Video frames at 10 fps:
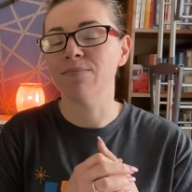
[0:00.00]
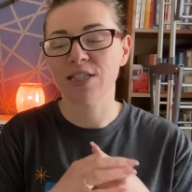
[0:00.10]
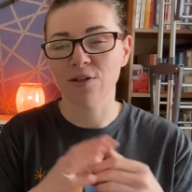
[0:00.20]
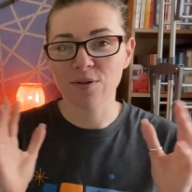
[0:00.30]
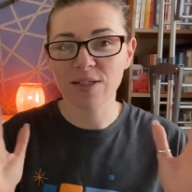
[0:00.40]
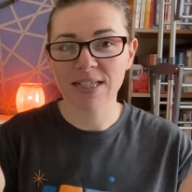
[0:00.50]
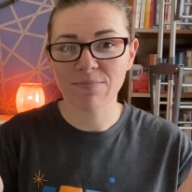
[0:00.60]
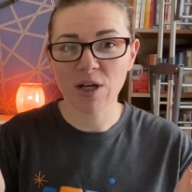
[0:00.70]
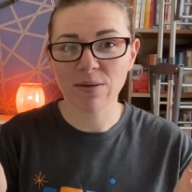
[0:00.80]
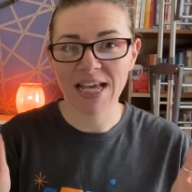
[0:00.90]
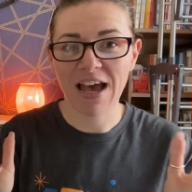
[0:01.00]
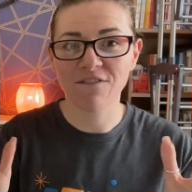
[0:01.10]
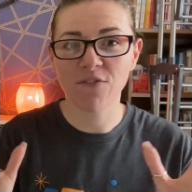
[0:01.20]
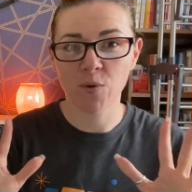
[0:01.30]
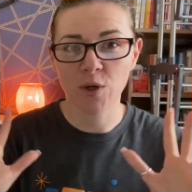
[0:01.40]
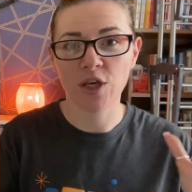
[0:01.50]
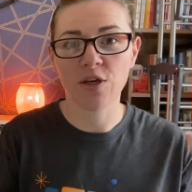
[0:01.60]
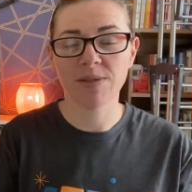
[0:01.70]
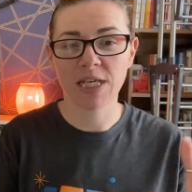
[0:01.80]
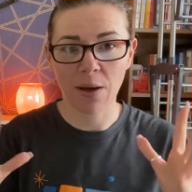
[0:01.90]
So sometimes I have 4
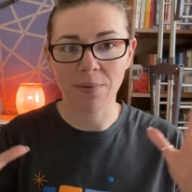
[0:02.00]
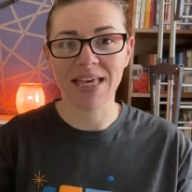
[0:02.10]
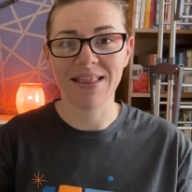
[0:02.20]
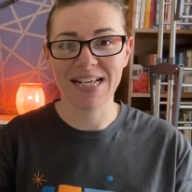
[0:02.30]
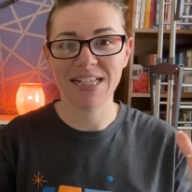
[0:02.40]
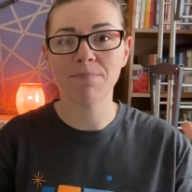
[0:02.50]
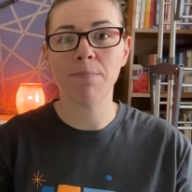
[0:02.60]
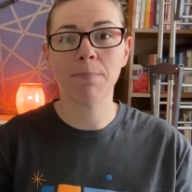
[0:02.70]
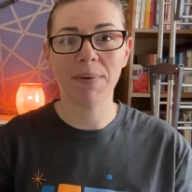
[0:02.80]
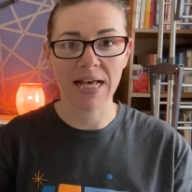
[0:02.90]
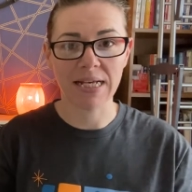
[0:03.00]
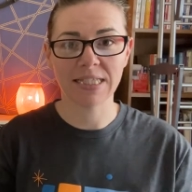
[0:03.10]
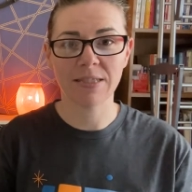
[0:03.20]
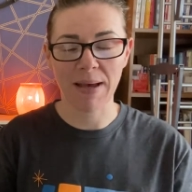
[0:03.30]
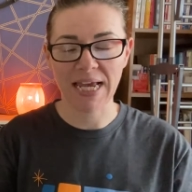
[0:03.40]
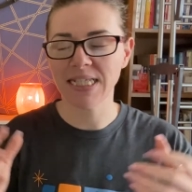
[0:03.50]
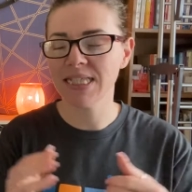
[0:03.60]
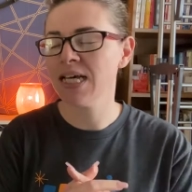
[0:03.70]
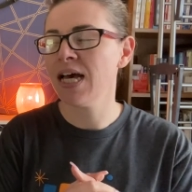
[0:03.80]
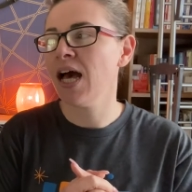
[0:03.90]
cubes going in this bigger
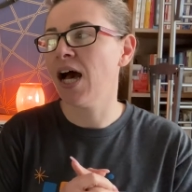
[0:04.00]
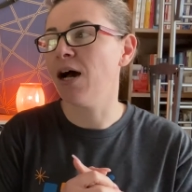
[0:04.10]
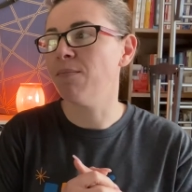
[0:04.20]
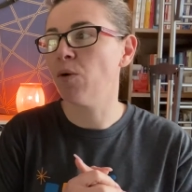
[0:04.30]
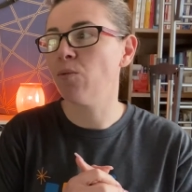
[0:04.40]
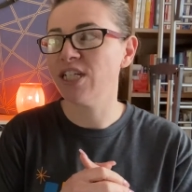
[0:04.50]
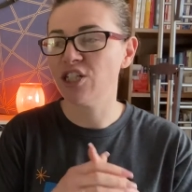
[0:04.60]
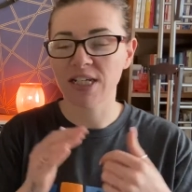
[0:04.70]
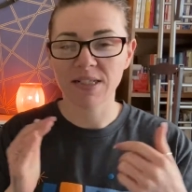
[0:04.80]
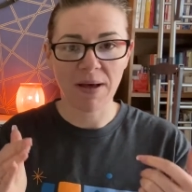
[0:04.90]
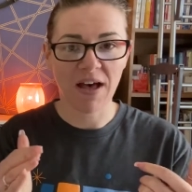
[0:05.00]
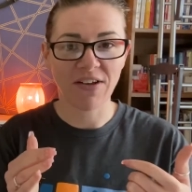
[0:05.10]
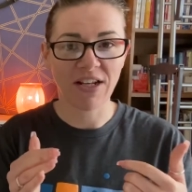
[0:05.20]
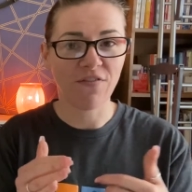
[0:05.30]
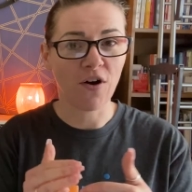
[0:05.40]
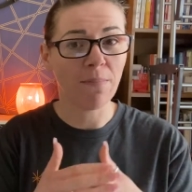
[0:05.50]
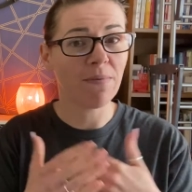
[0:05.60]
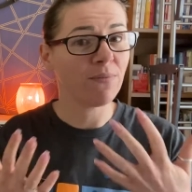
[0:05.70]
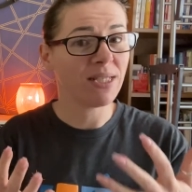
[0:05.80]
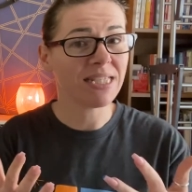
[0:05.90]
space, which is perfectly fine,
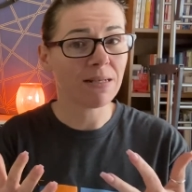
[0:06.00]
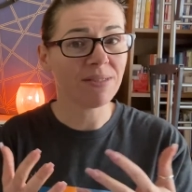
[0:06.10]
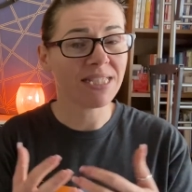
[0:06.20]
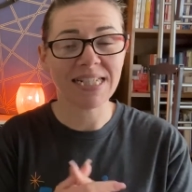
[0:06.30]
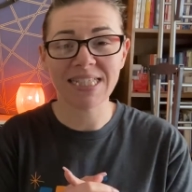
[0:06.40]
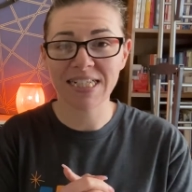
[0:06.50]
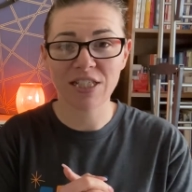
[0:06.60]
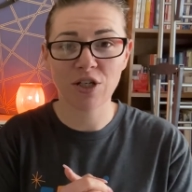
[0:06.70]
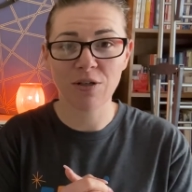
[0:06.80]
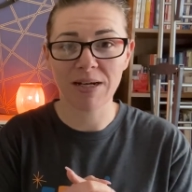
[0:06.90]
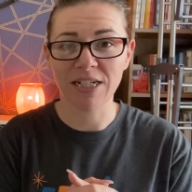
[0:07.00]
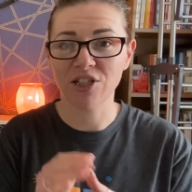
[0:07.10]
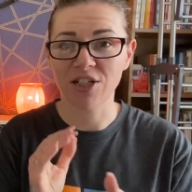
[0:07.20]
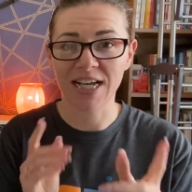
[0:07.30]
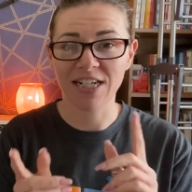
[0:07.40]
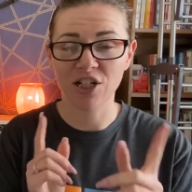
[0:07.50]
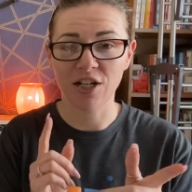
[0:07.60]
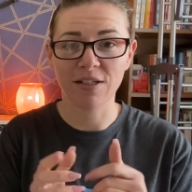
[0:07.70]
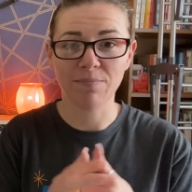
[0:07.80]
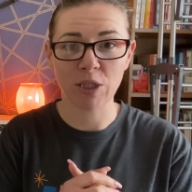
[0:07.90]
but with some scents it's too much, and I actually
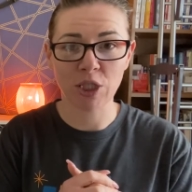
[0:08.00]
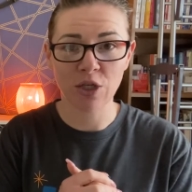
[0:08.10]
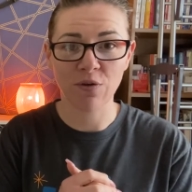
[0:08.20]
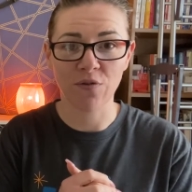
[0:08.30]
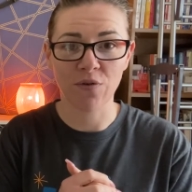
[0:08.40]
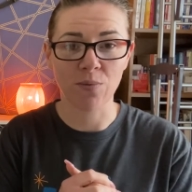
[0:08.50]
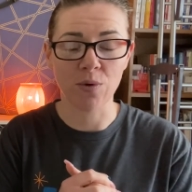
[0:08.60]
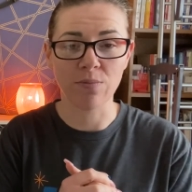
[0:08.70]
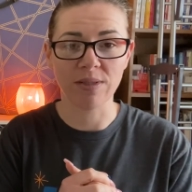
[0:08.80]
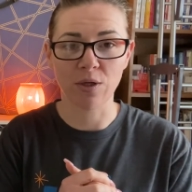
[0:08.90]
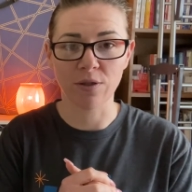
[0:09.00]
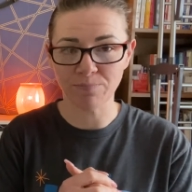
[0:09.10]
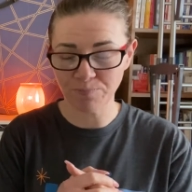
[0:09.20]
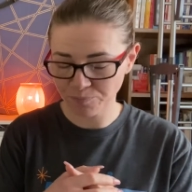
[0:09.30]
only put 2 of the warmers on.